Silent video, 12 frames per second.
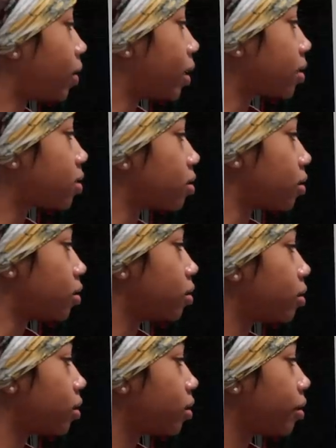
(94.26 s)
Alexa,
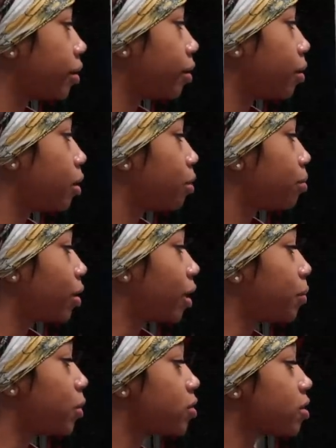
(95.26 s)
play
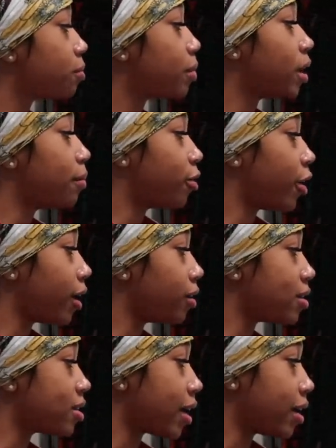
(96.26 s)
music by Mariah the
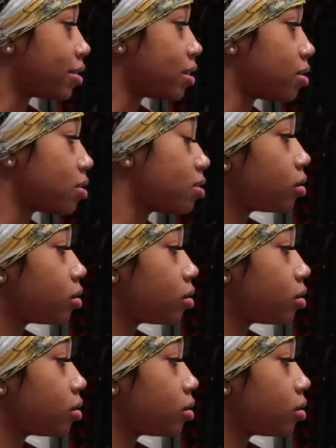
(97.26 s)
Scientist.